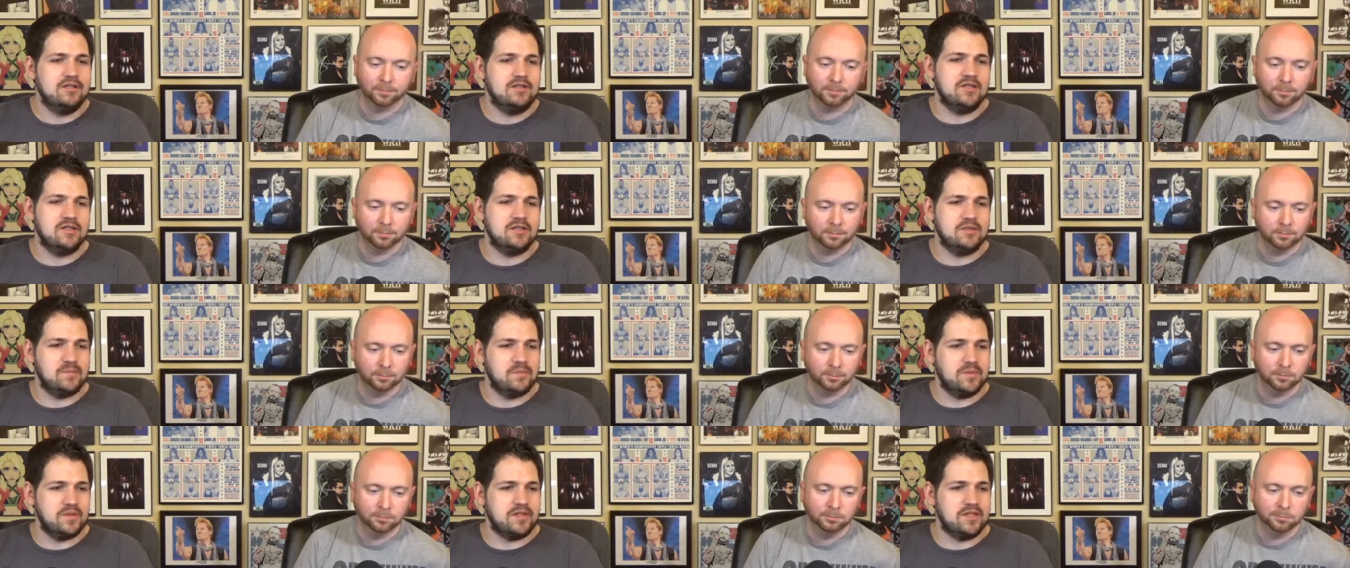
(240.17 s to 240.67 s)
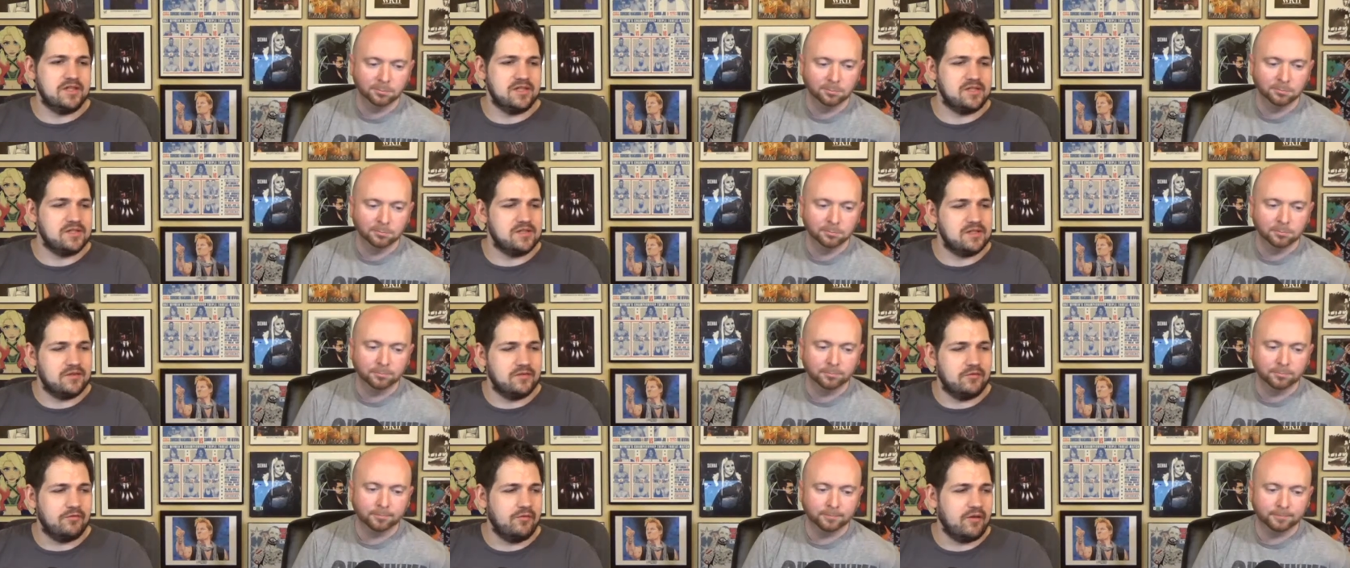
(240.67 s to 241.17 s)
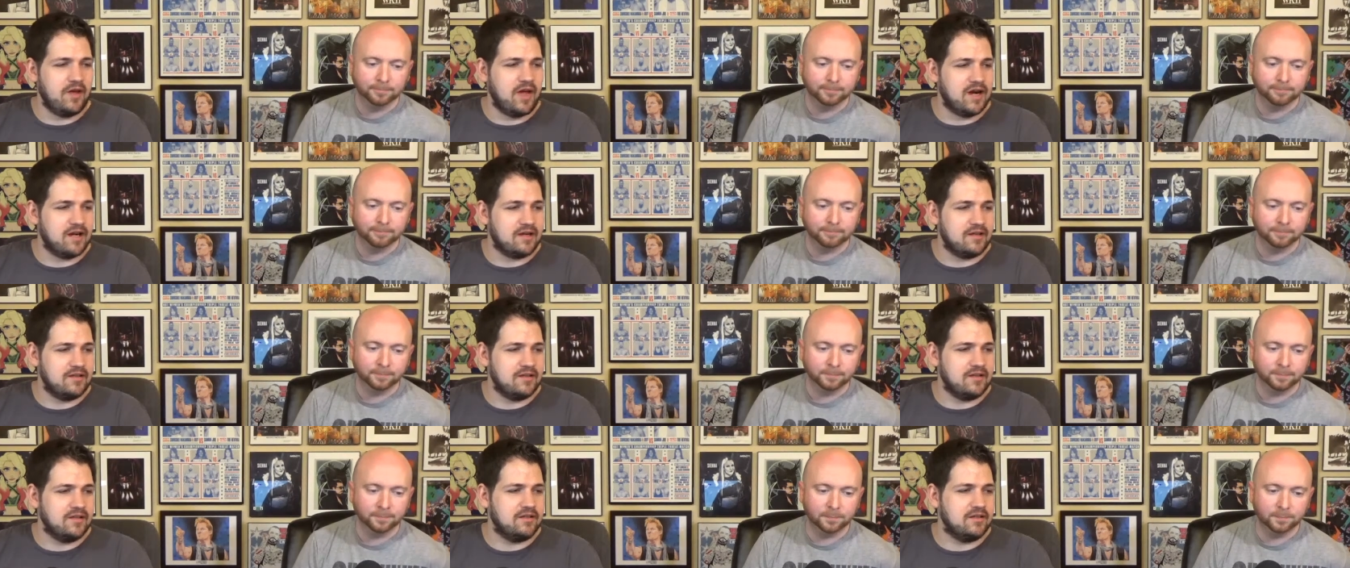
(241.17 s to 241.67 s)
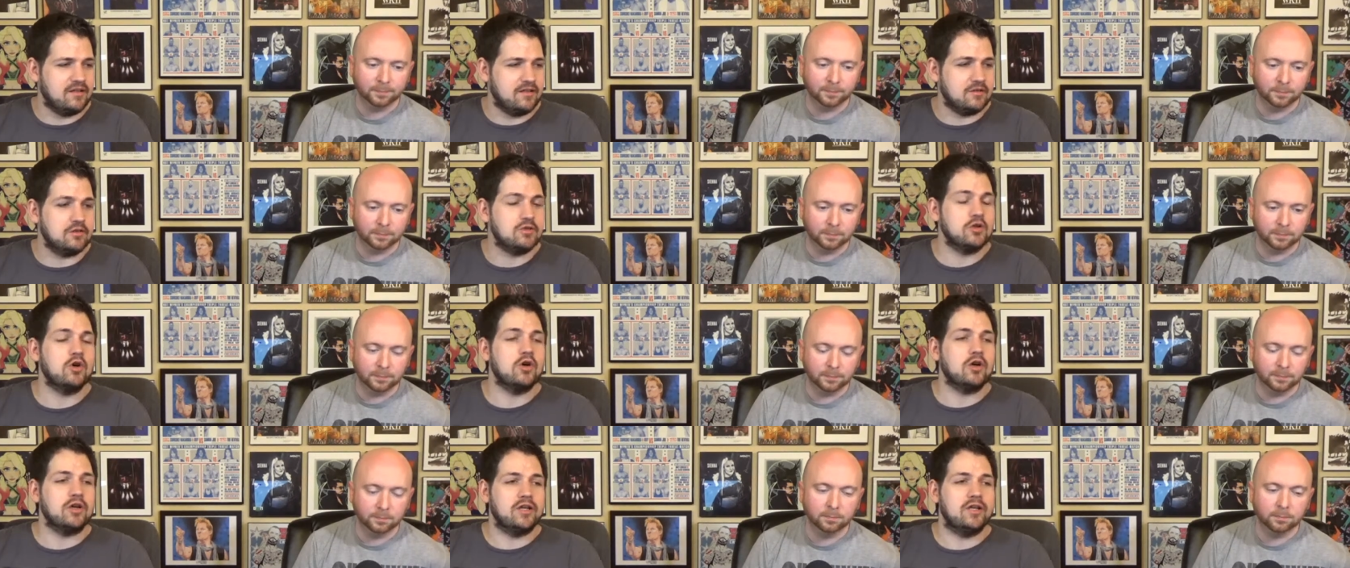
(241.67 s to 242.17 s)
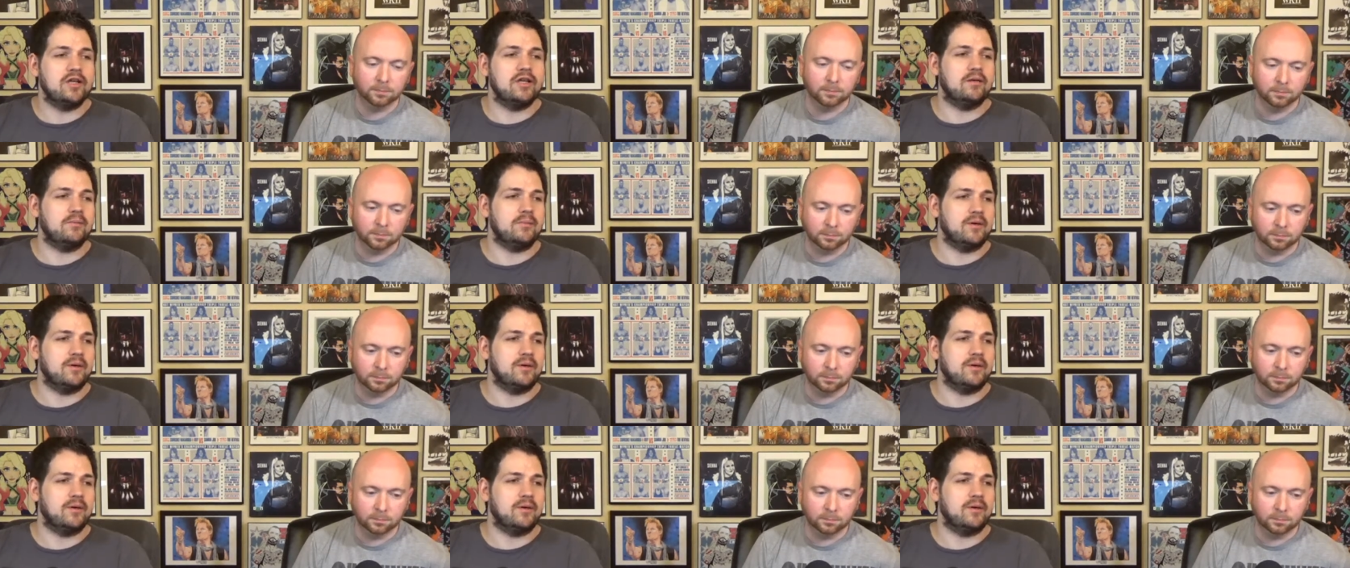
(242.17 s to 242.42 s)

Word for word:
Speaker 1: just because of the fact that they're talking